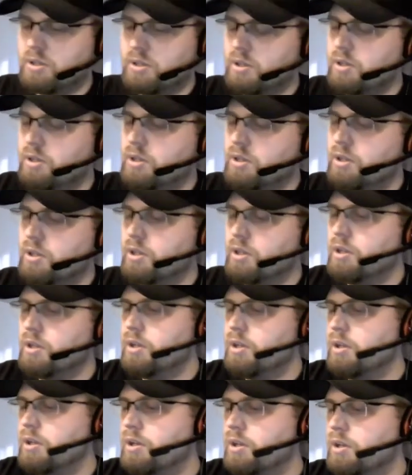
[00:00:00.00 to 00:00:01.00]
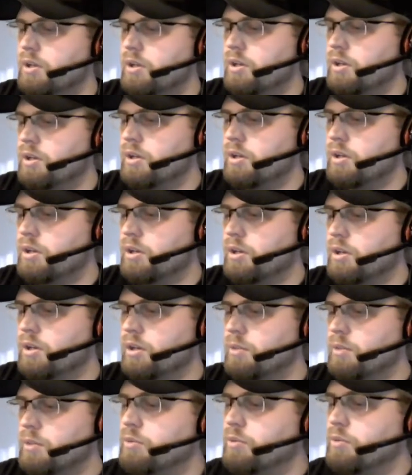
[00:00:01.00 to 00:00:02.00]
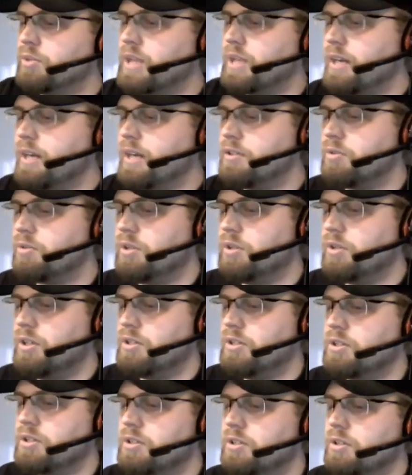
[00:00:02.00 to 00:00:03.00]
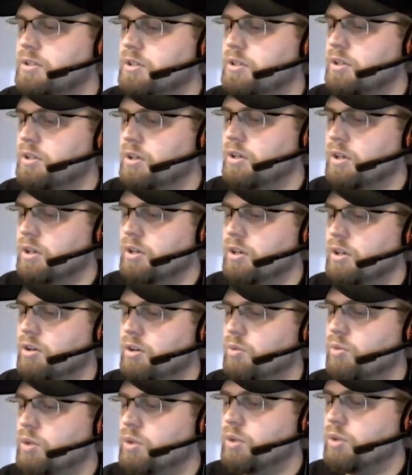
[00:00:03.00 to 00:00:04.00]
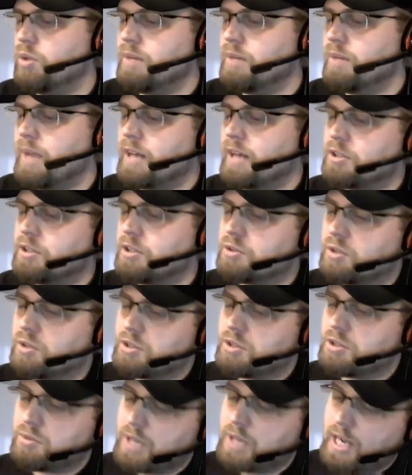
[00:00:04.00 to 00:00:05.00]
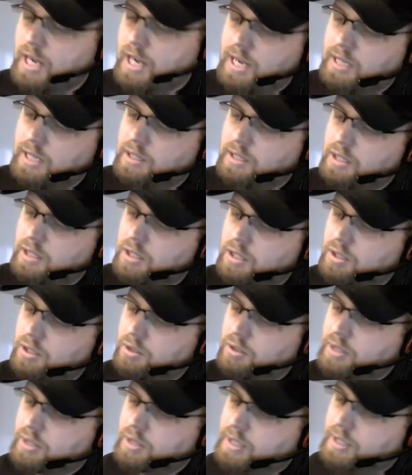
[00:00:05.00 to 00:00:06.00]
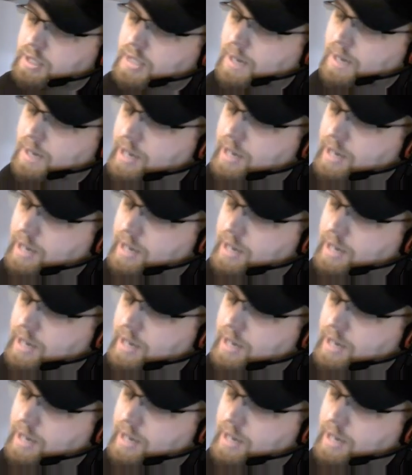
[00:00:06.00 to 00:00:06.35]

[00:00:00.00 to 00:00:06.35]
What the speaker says: a dinosaur or a land card from among them and put that card into your hand. Put the rest